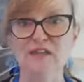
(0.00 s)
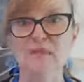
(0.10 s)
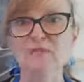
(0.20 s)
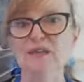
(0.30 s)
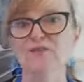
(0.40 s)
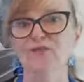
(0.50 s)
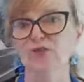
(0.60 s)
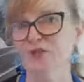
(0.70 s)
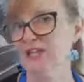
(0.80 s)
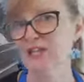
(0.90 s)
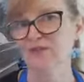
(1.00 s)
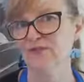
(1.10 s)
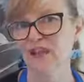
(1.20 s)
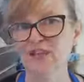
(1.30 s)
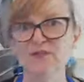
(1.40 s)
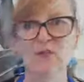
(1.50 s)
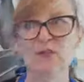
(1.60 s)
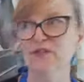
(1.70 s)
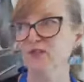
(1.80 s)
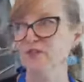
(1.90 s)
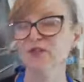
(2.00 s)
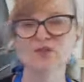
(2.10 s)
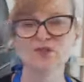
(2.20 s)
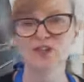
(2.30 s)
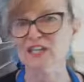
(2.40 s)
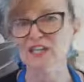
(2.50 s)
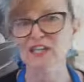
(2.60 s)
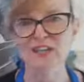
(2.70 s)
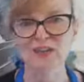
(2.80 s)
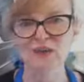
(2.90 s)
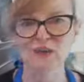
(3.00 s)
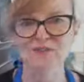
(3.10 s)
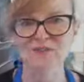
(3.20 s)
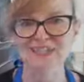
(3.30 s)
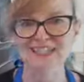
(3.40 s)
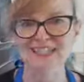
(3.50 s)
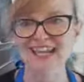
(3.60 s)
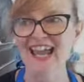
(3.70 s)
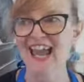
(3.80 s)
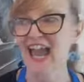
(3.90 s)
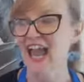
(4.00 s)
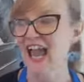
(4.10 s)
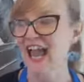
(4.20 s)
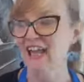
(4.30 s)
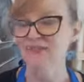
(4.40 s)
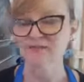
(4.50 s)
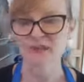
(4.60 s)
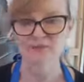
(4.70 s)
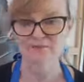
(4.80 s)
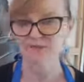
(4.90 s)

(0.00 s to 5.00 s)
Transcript: somebody falls out of favour with the Duke or the King or whoever it is, and no,